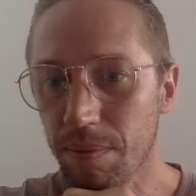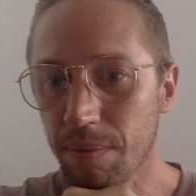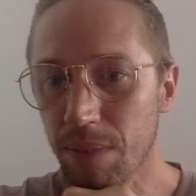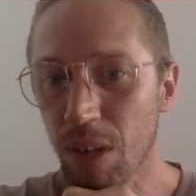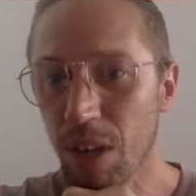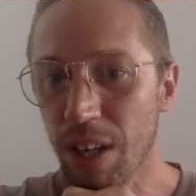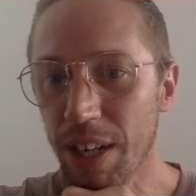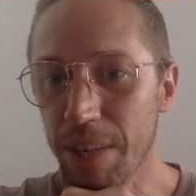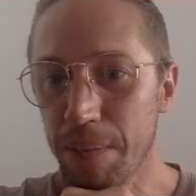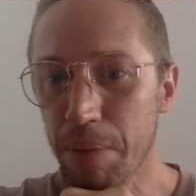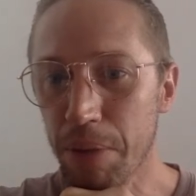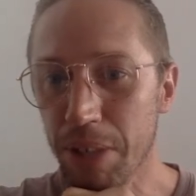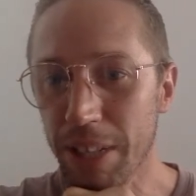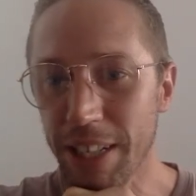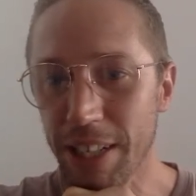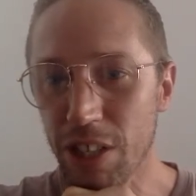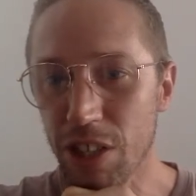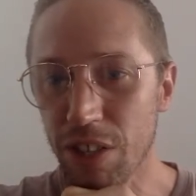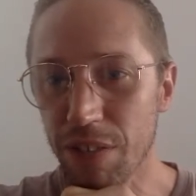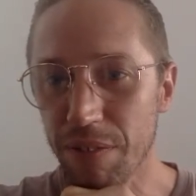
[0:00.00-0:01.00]
Early
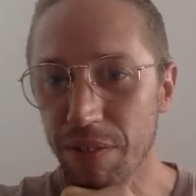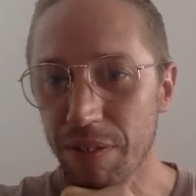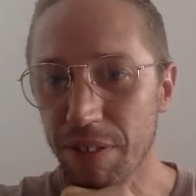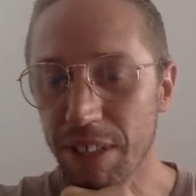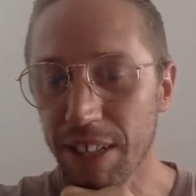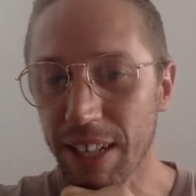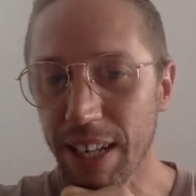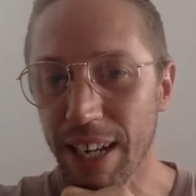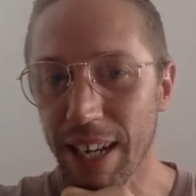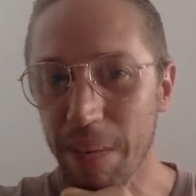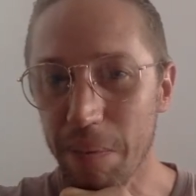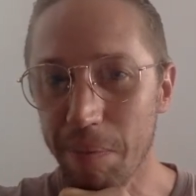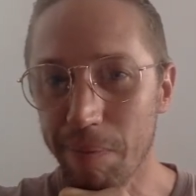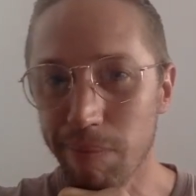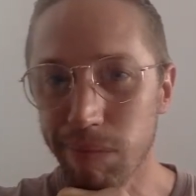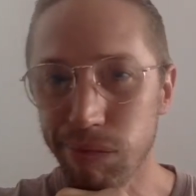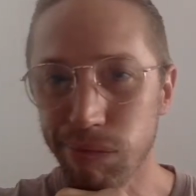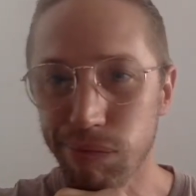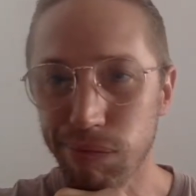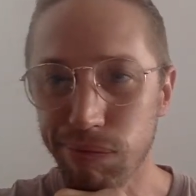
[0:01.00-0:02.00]
prediction for the game.
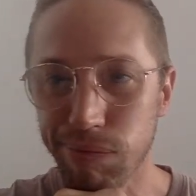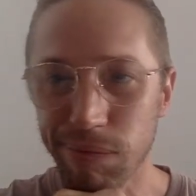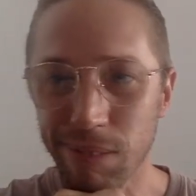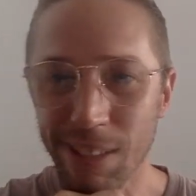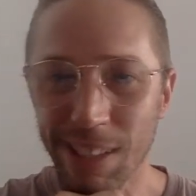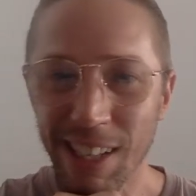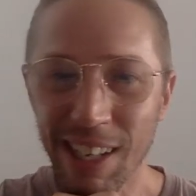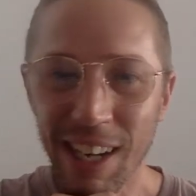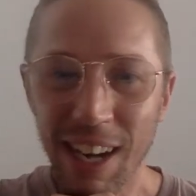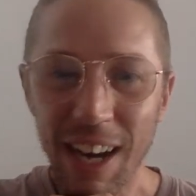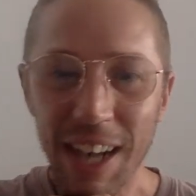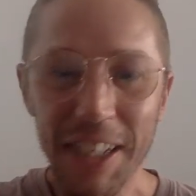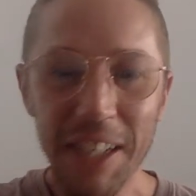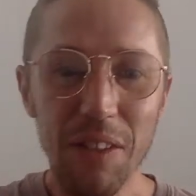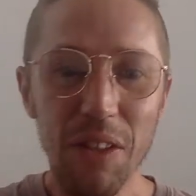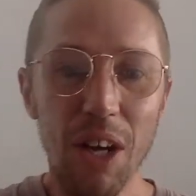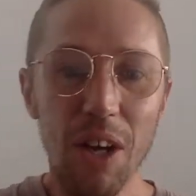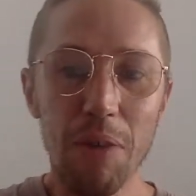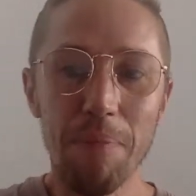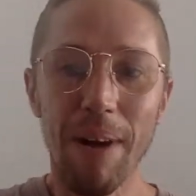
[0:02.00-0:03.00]
I
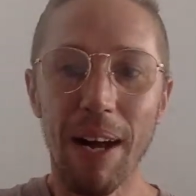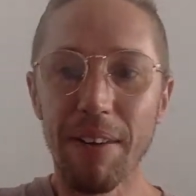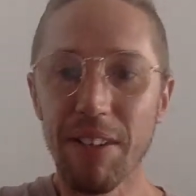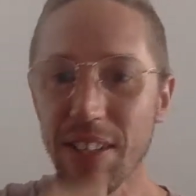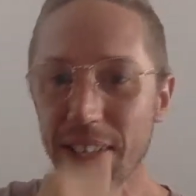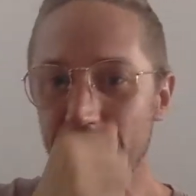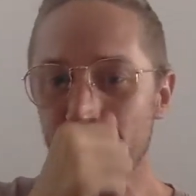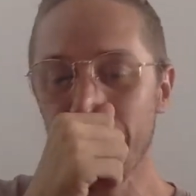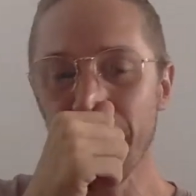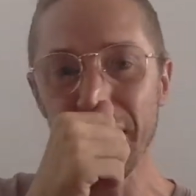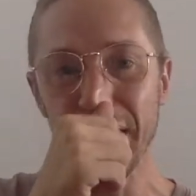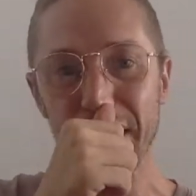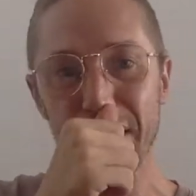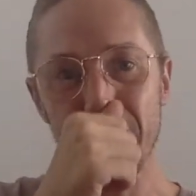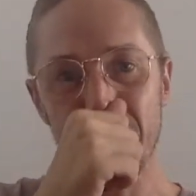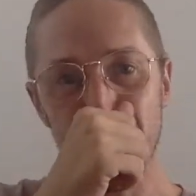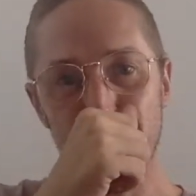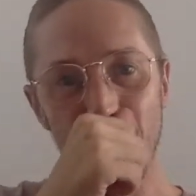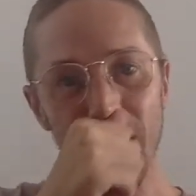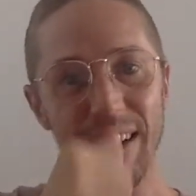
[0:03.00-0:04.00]
don't know, man. See, the thing is,
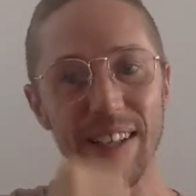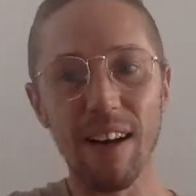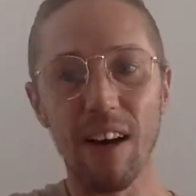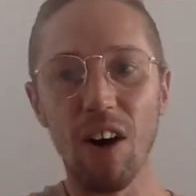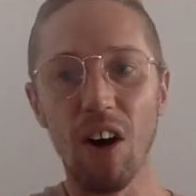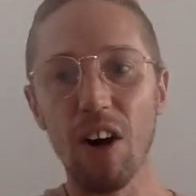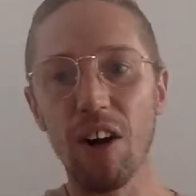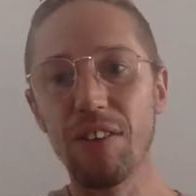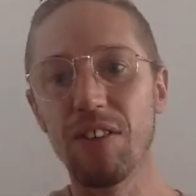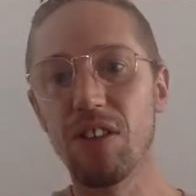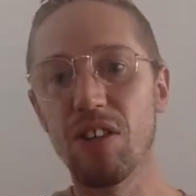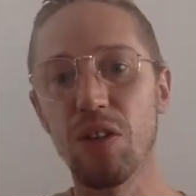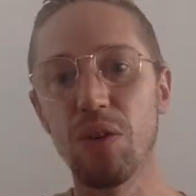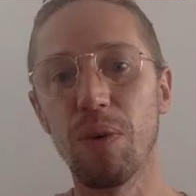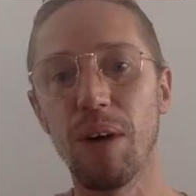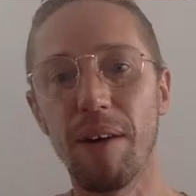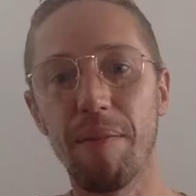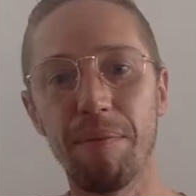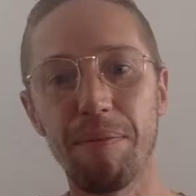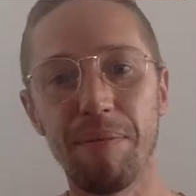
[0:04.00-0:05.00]
it's kind of hard
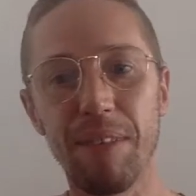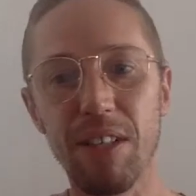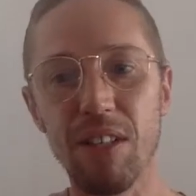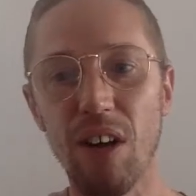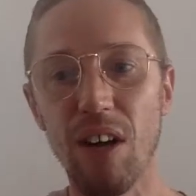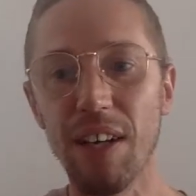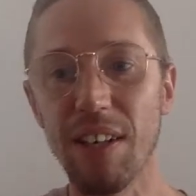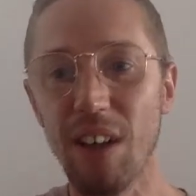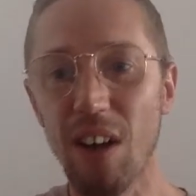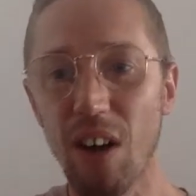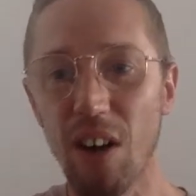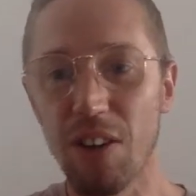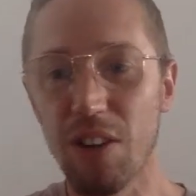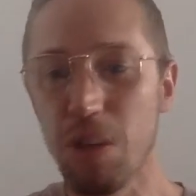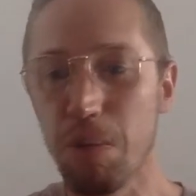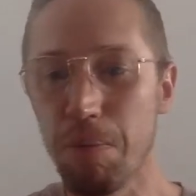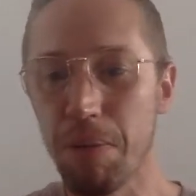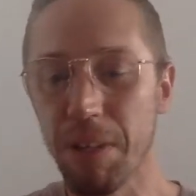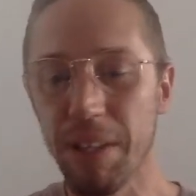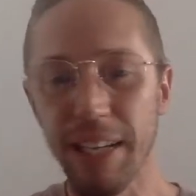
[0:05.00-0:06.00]

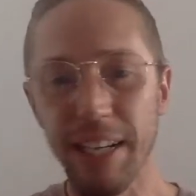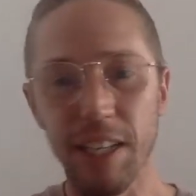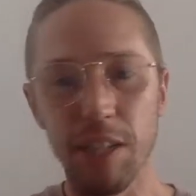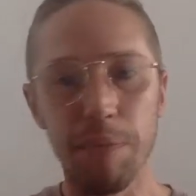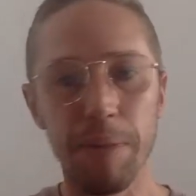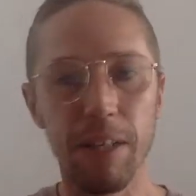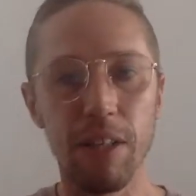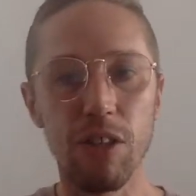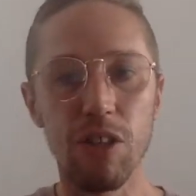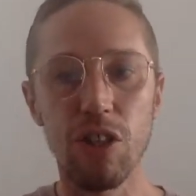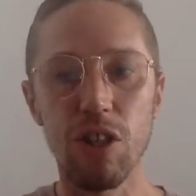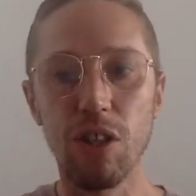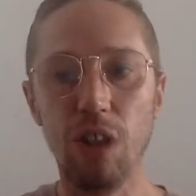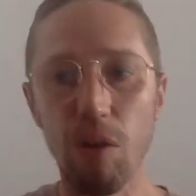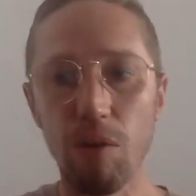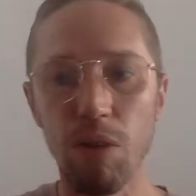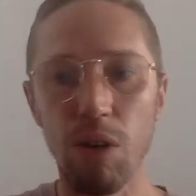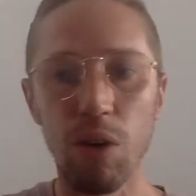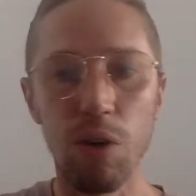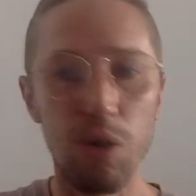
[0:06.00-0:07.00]
to predict because you
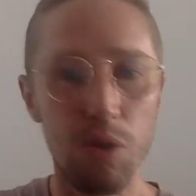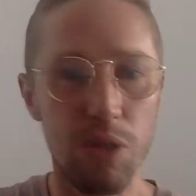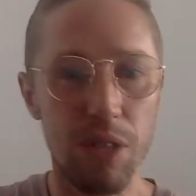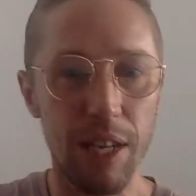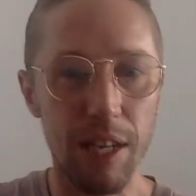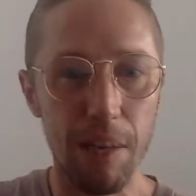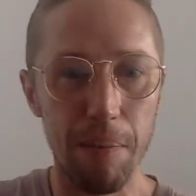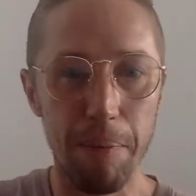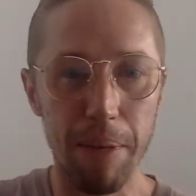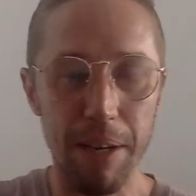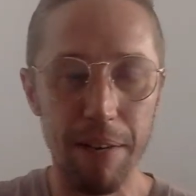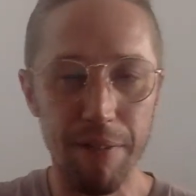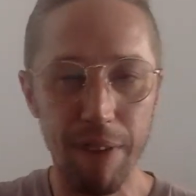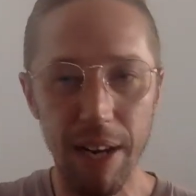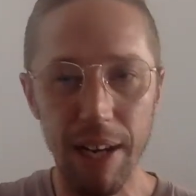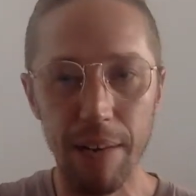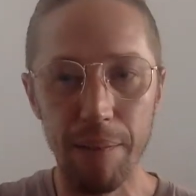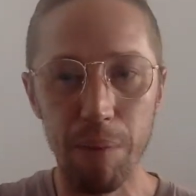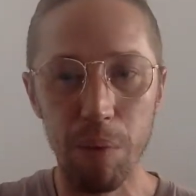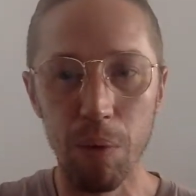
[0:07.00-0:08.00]
don't know who's going to be
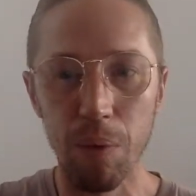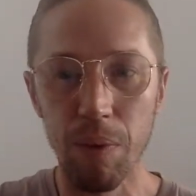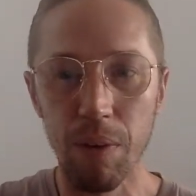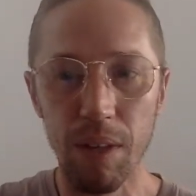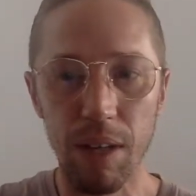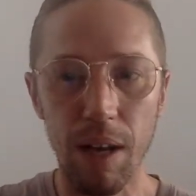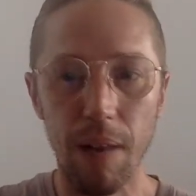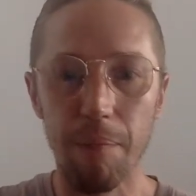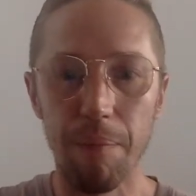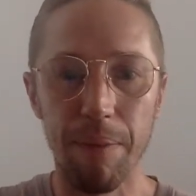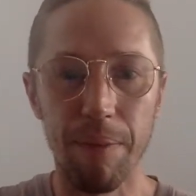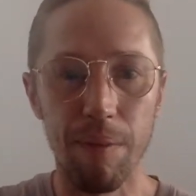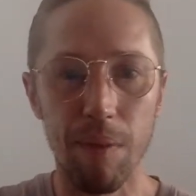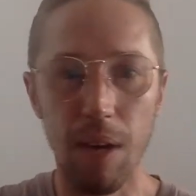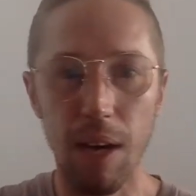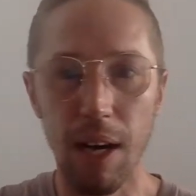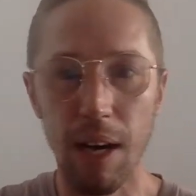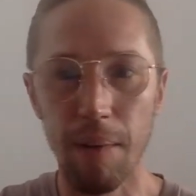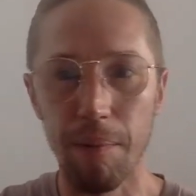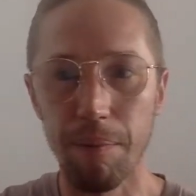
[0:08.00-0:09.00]
available come
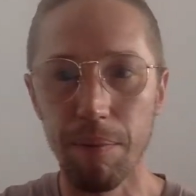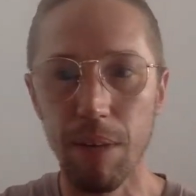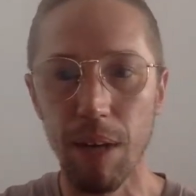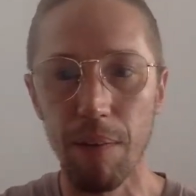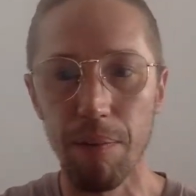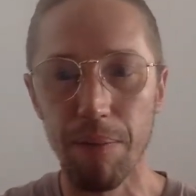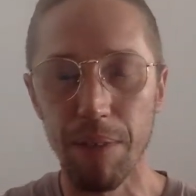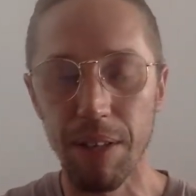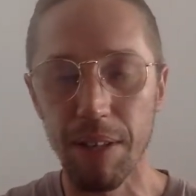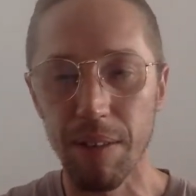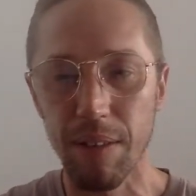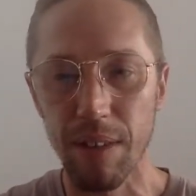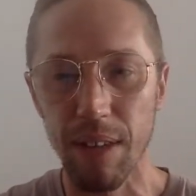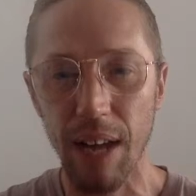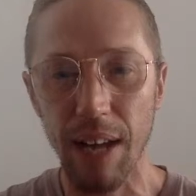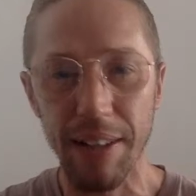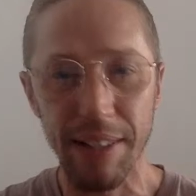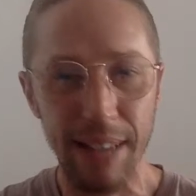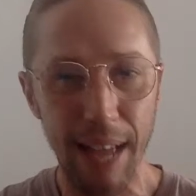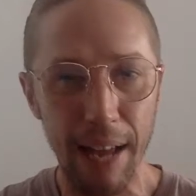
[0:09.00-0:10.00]

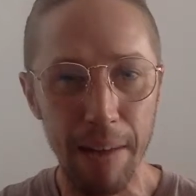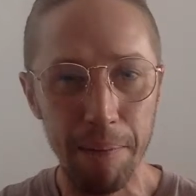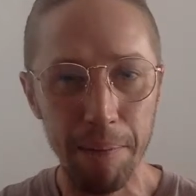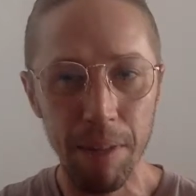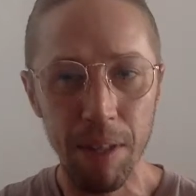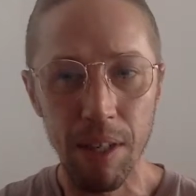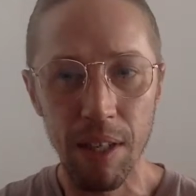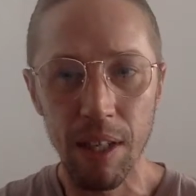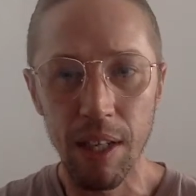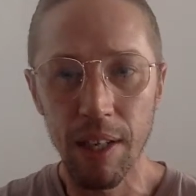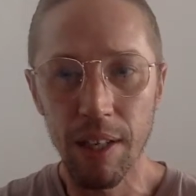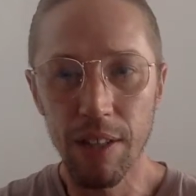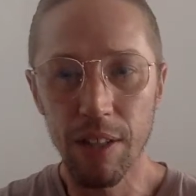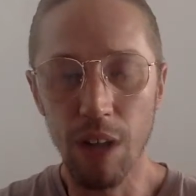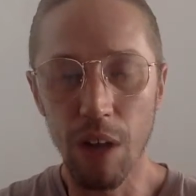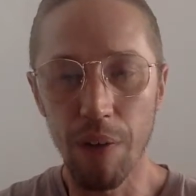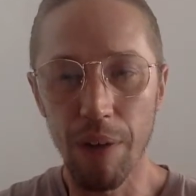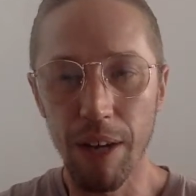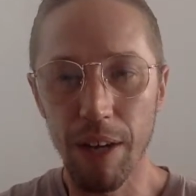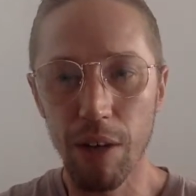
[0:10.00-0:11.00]
that game. You
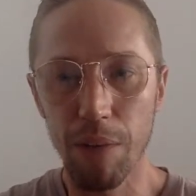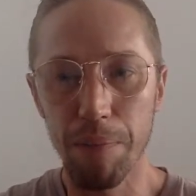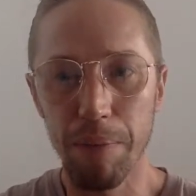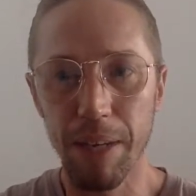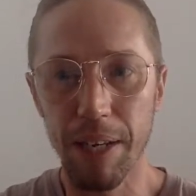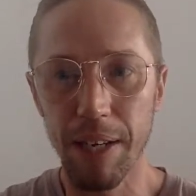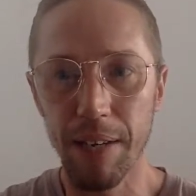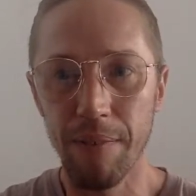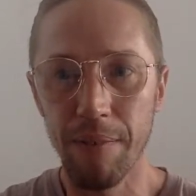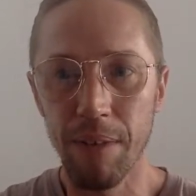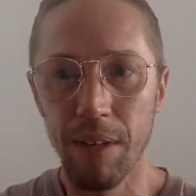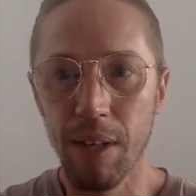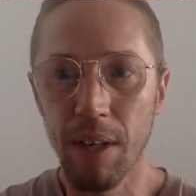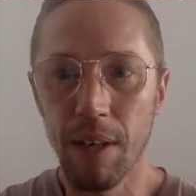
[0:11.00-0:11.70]
know, there could be